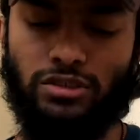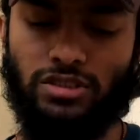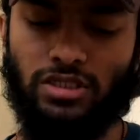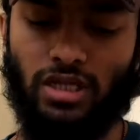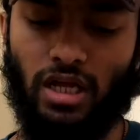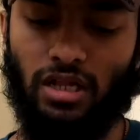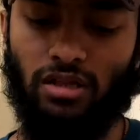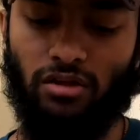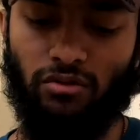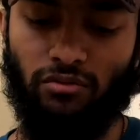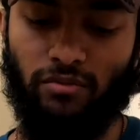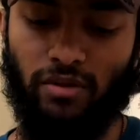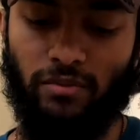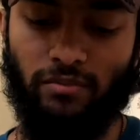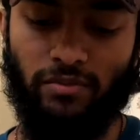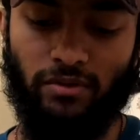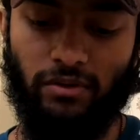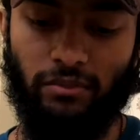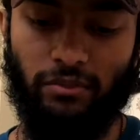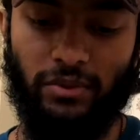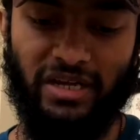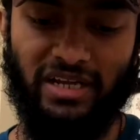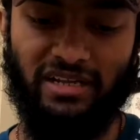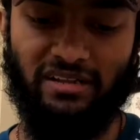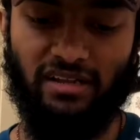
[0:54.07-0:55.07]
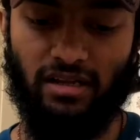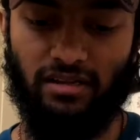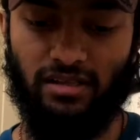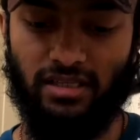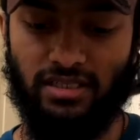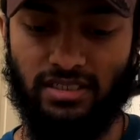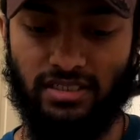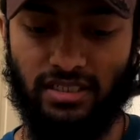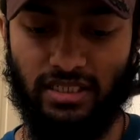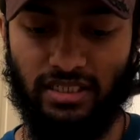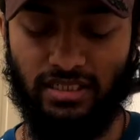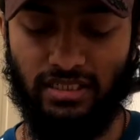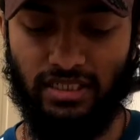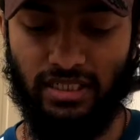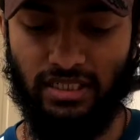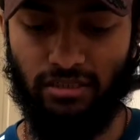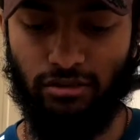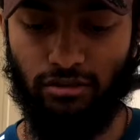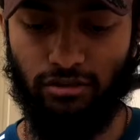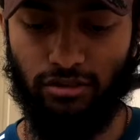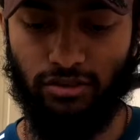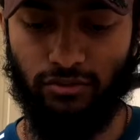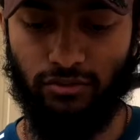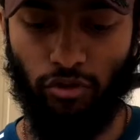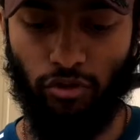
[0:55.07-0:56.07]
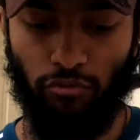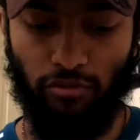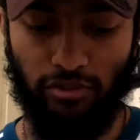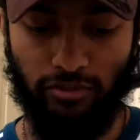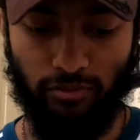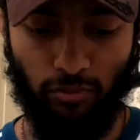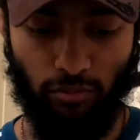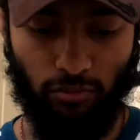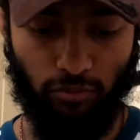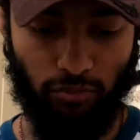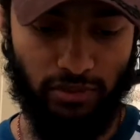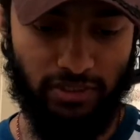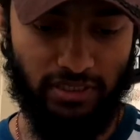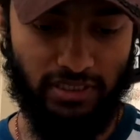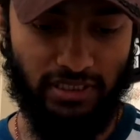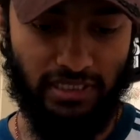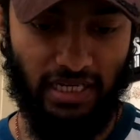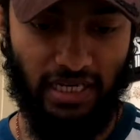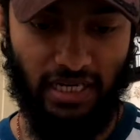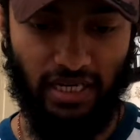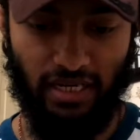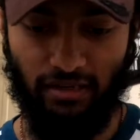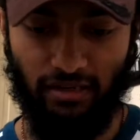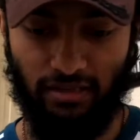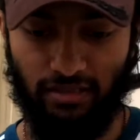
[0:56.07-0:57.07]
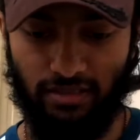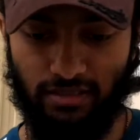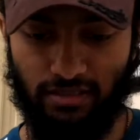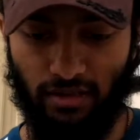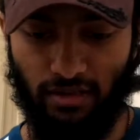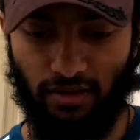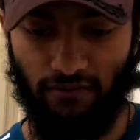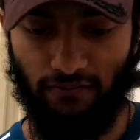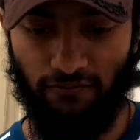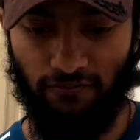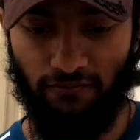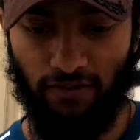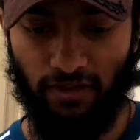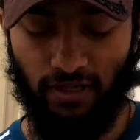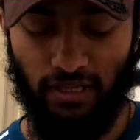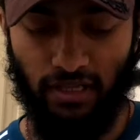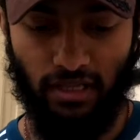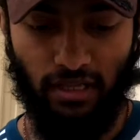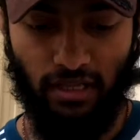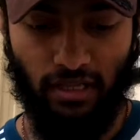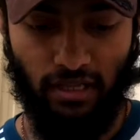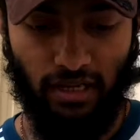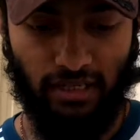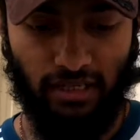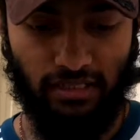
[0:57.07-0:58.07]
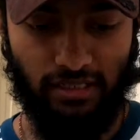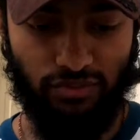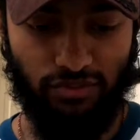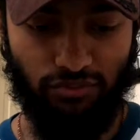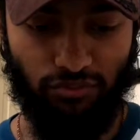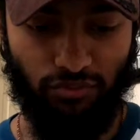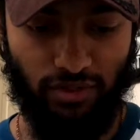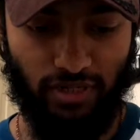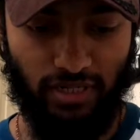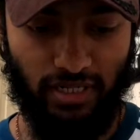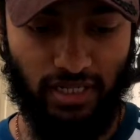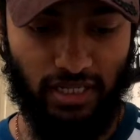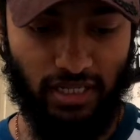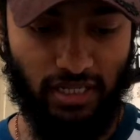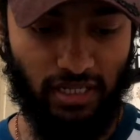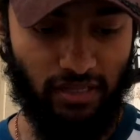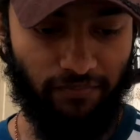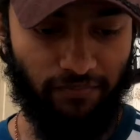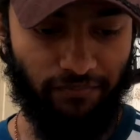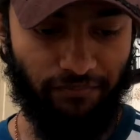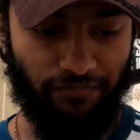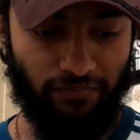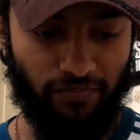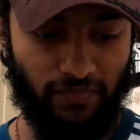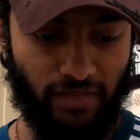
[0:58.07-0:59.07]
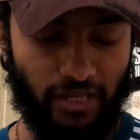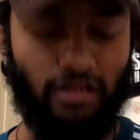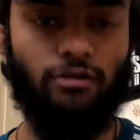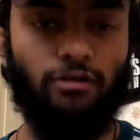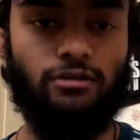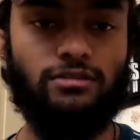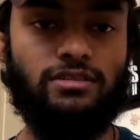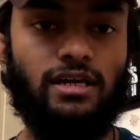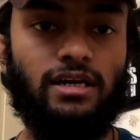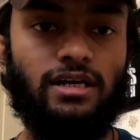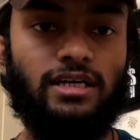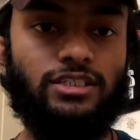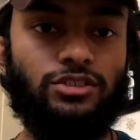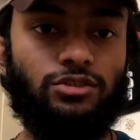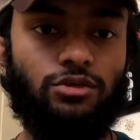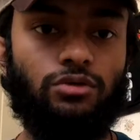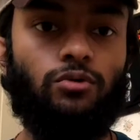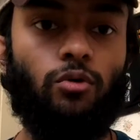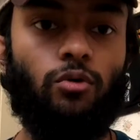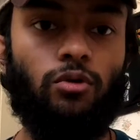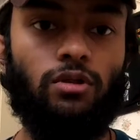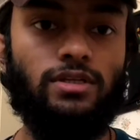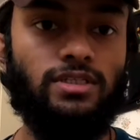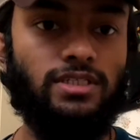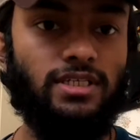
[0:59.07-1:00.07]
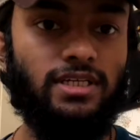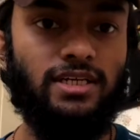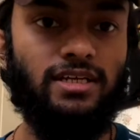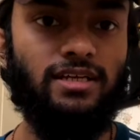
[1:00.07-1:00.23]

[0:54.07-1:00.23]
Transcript: I don't remember it being like this. This looks so much more pristine and stuff, and it's really. It looks like it's good quality.